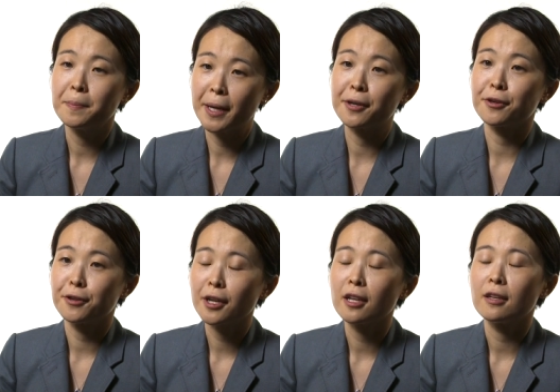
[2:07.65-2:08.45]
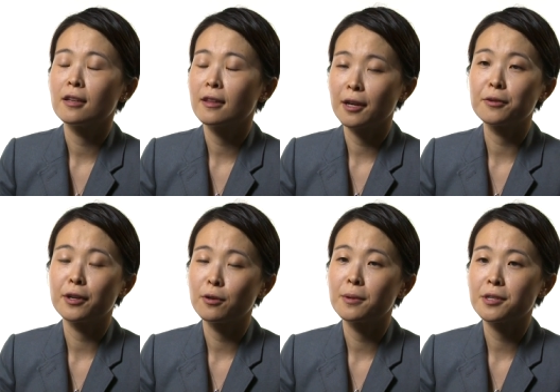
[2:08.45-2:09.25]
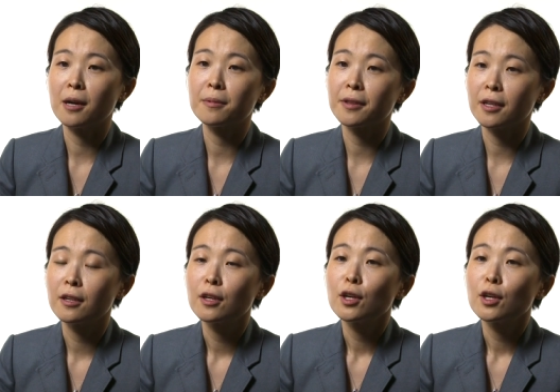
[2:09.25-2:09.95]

better in thyroid orbitopathy,